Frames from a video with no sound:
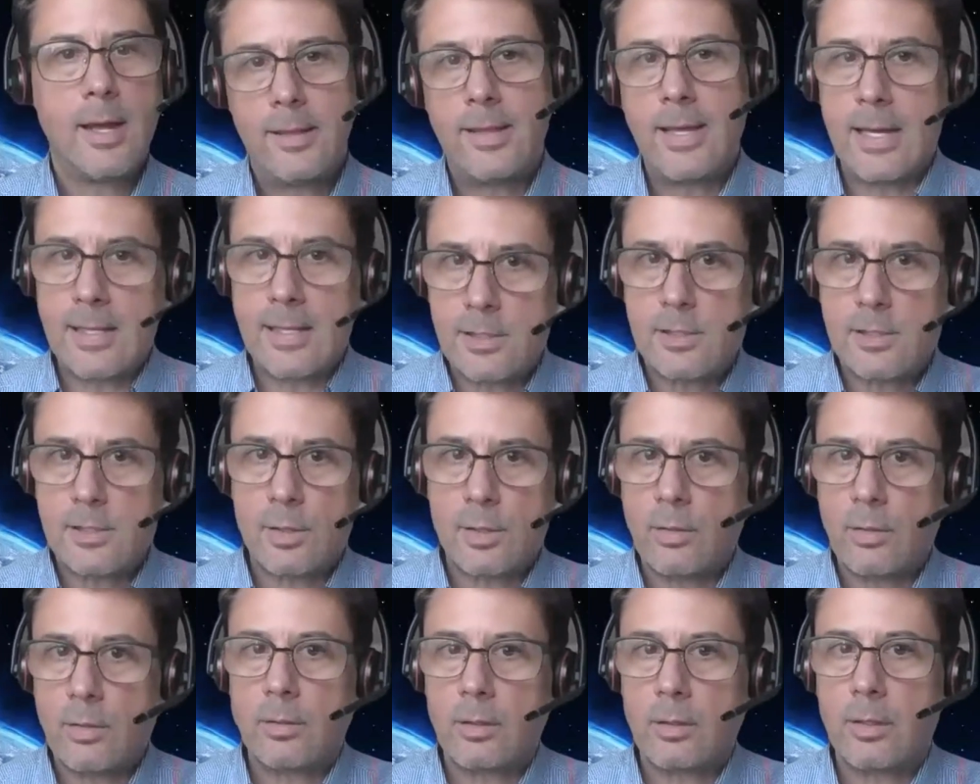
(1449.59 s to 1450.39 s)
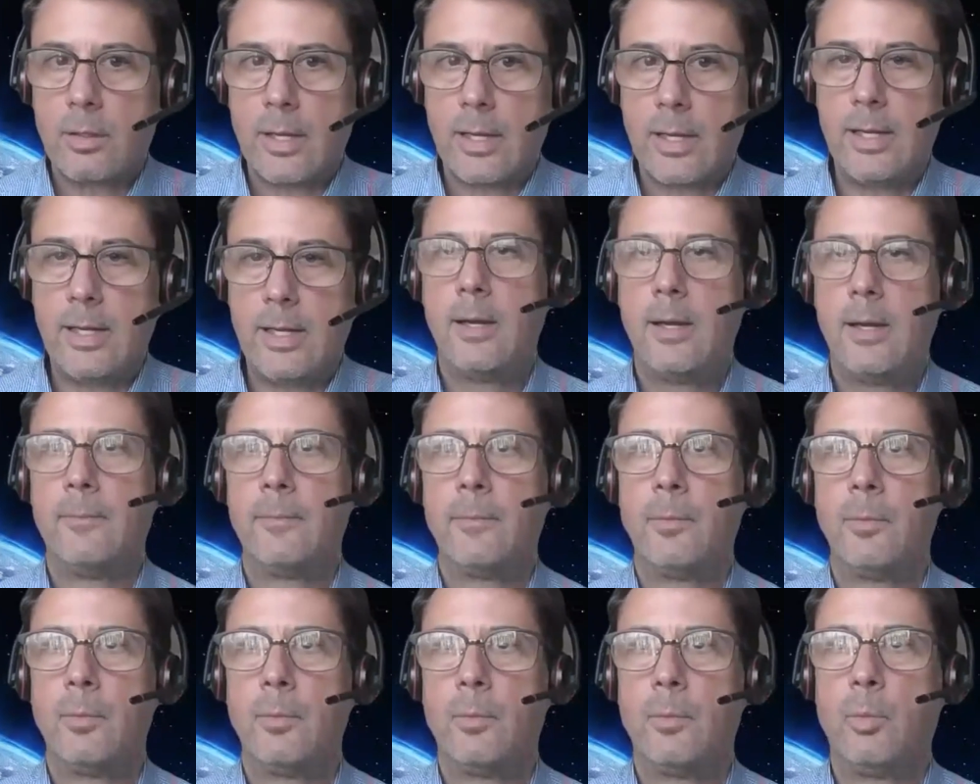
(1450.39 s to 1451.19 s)
that certainly
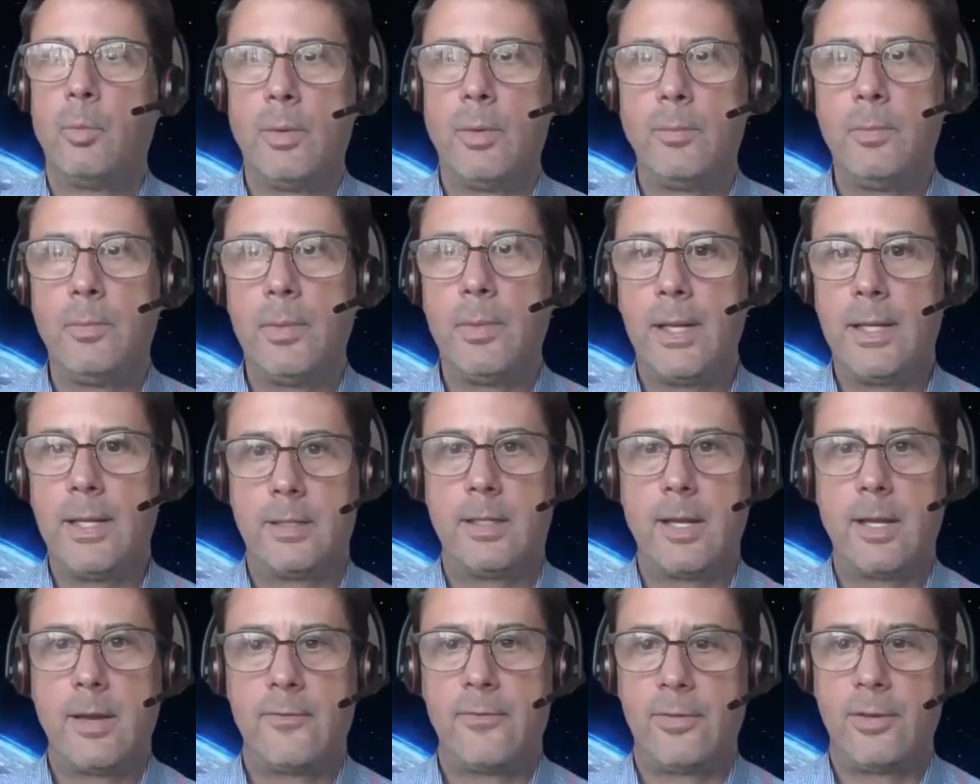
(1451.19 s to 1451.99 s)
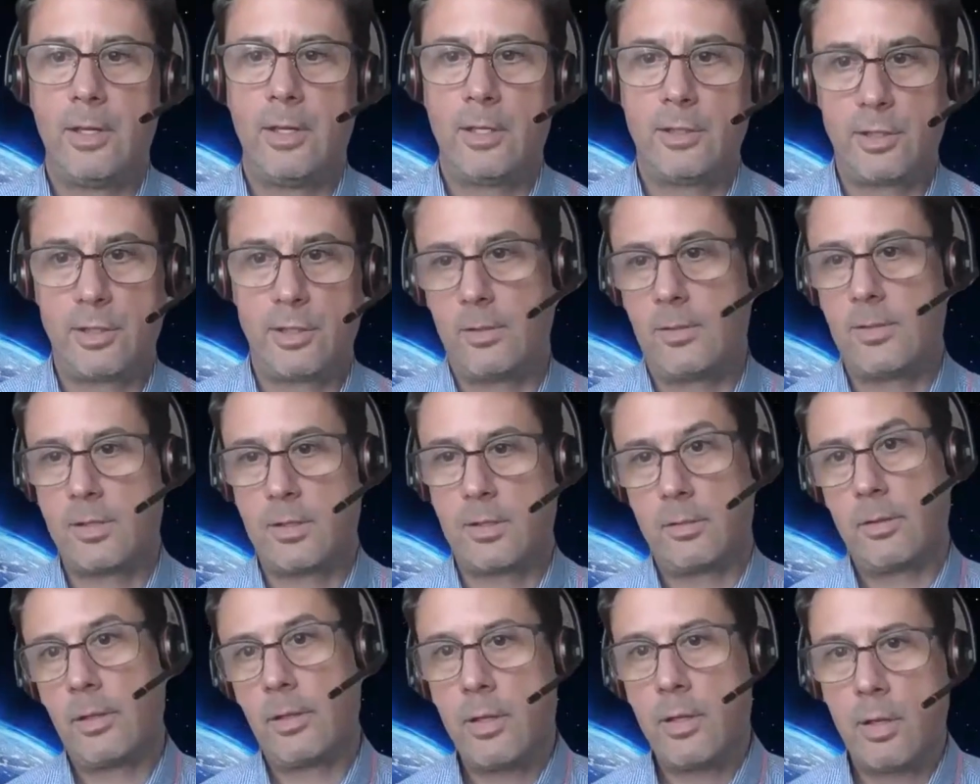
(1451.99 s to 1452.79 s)
would meet the definition, or
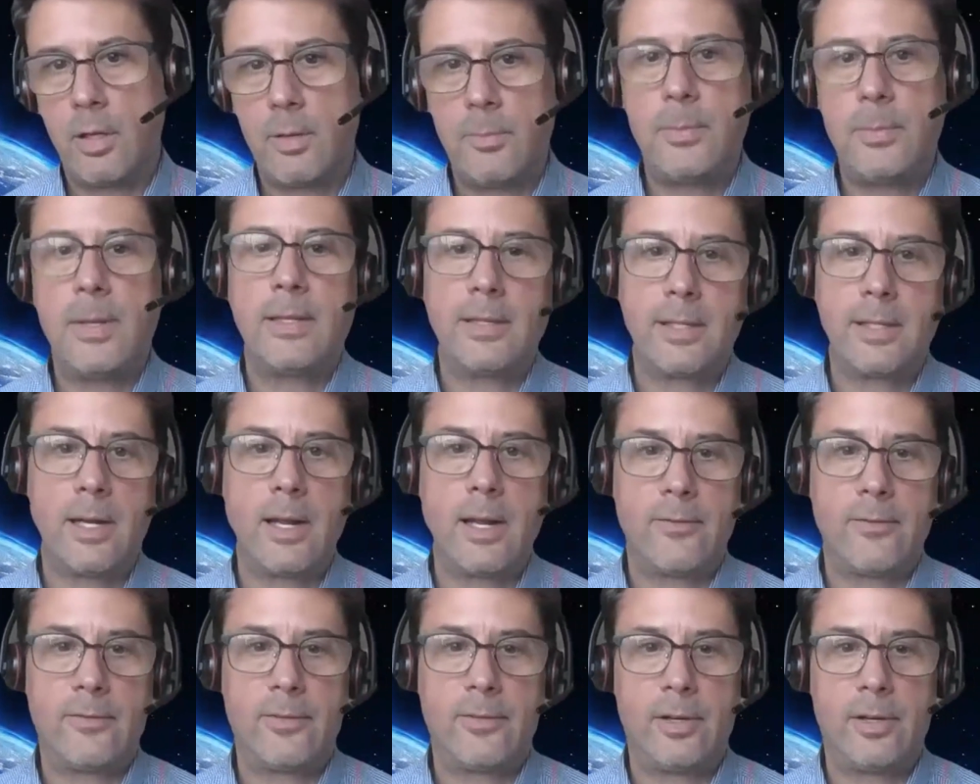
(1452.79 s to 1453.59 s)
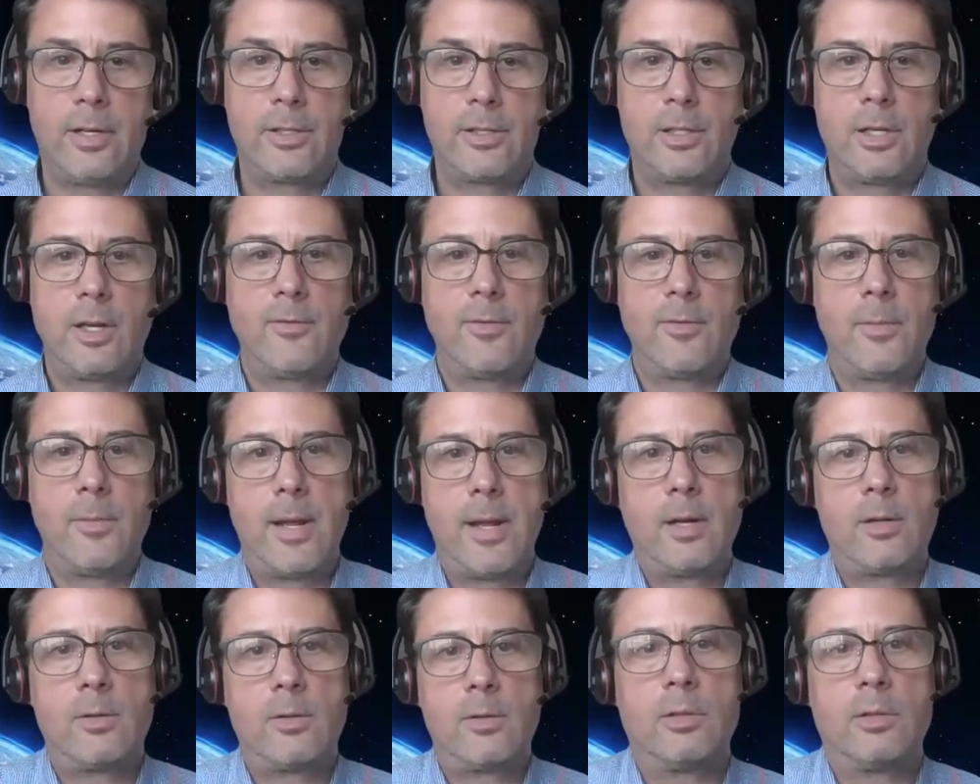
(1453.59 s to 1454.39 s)
certainly could meet the definition of a
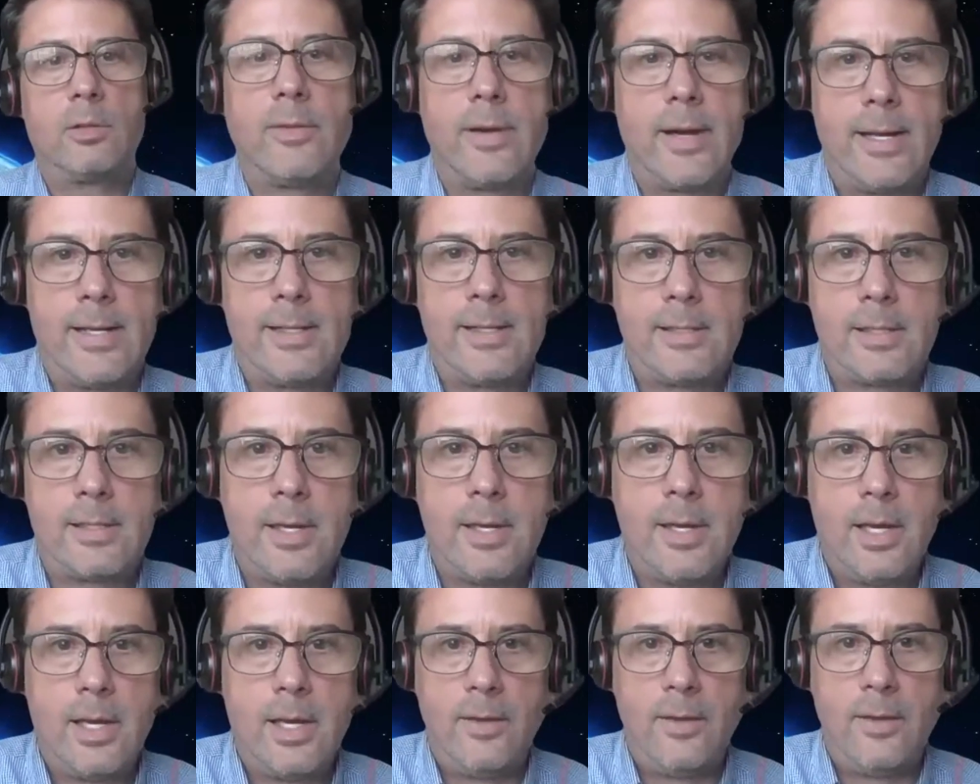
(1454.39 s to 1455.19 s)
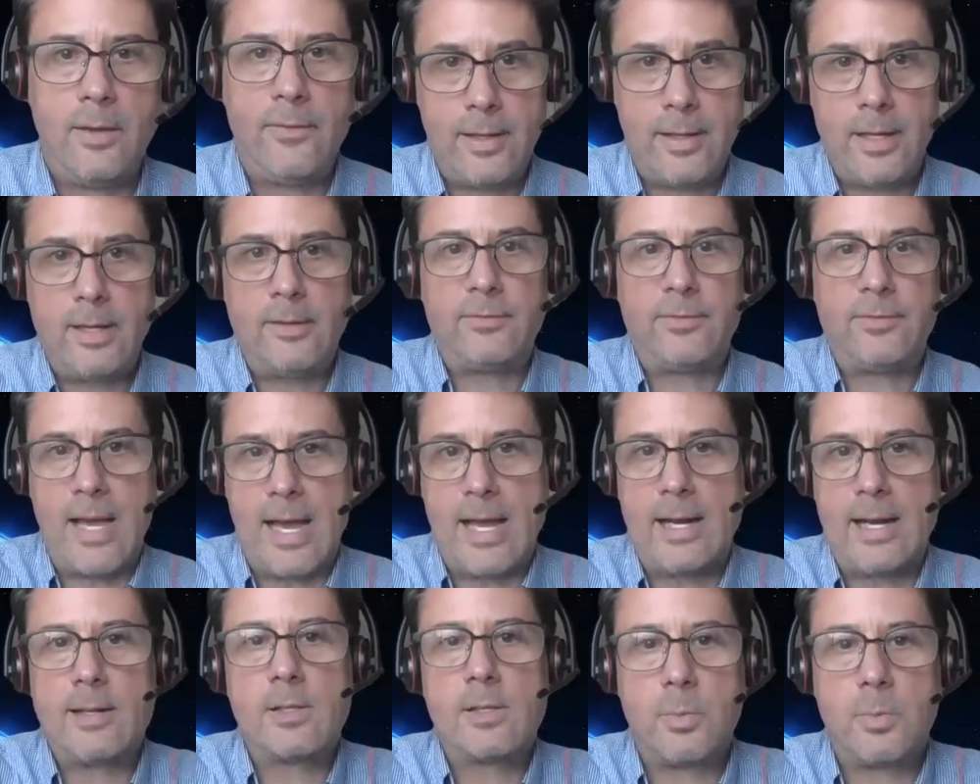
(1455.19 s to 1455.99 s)
medical device if
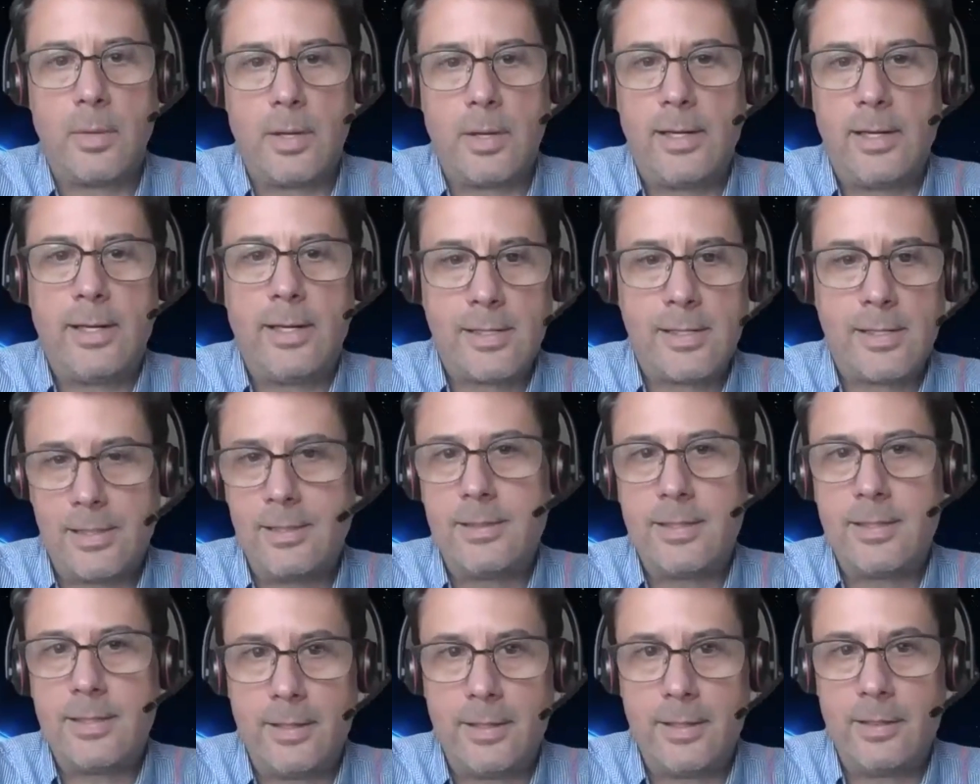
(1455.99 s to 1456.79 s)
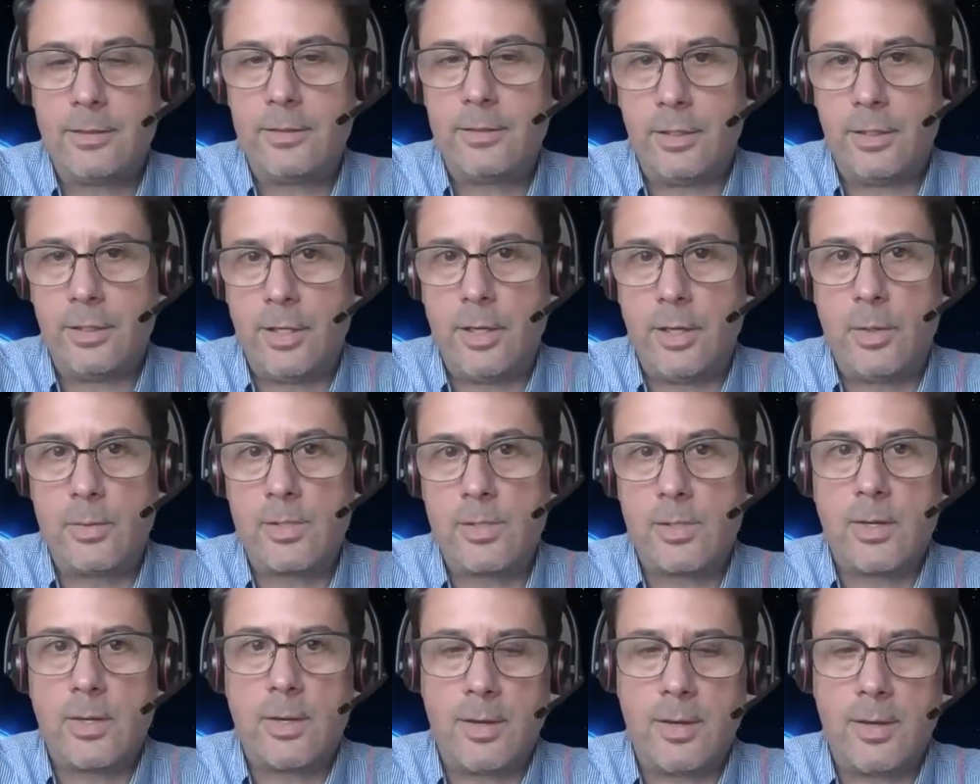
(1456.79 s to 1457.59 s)
that is what it is intended to do.
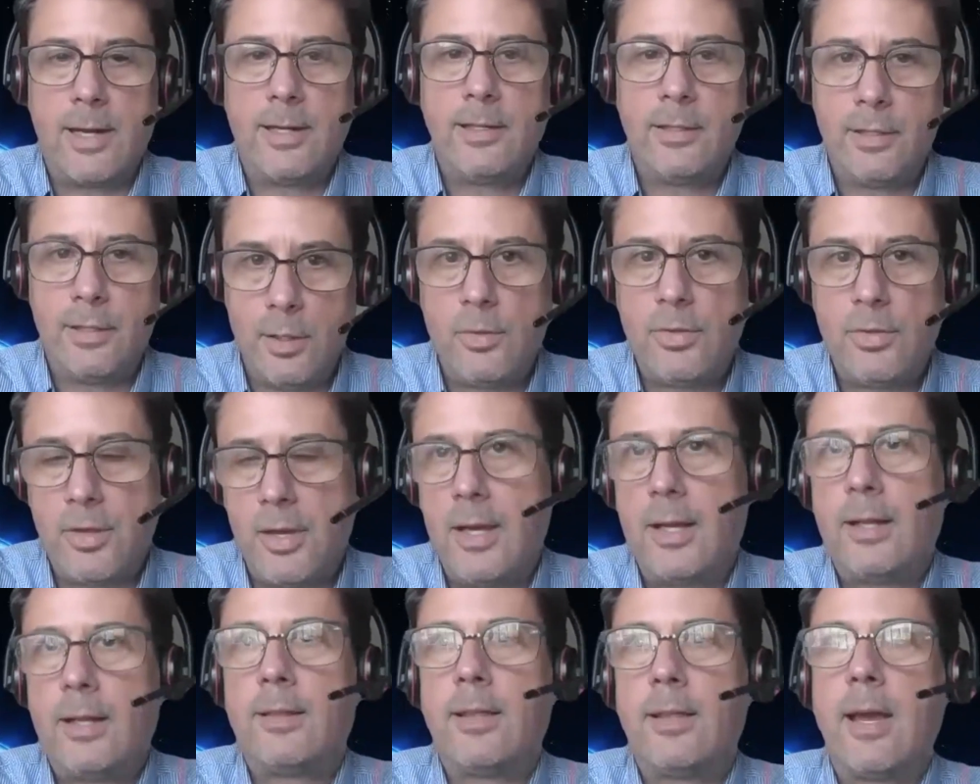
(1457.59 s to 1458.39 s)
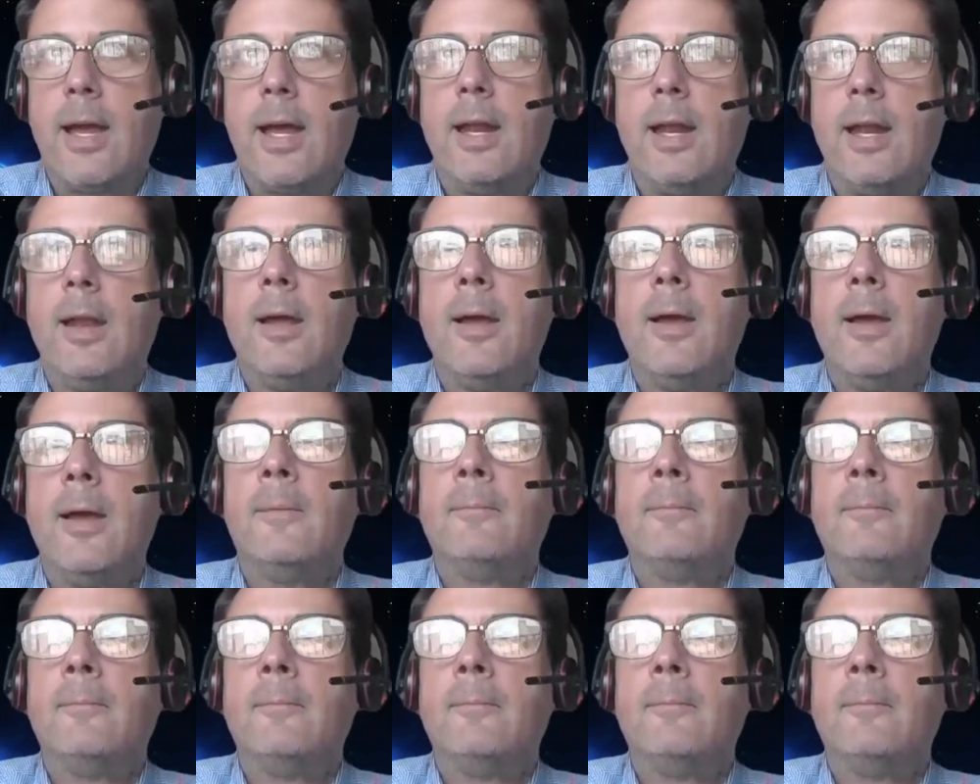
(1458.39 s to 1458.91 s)
So I do think that